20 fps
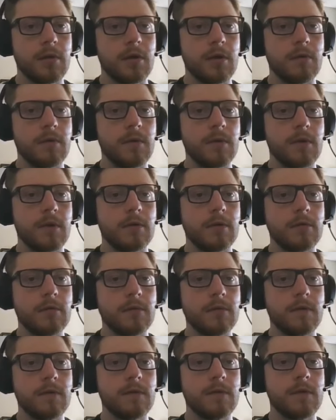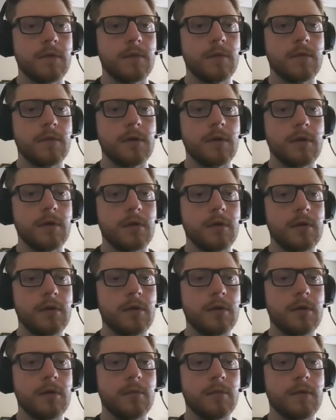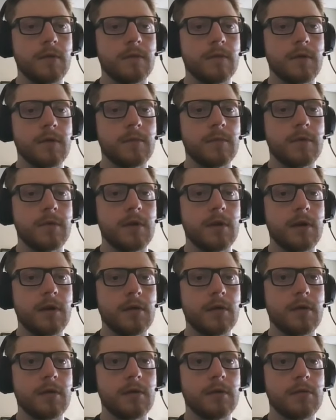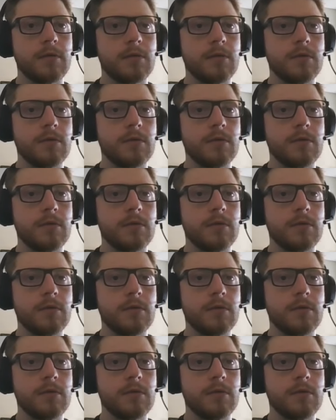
And we can do the same thing here with updated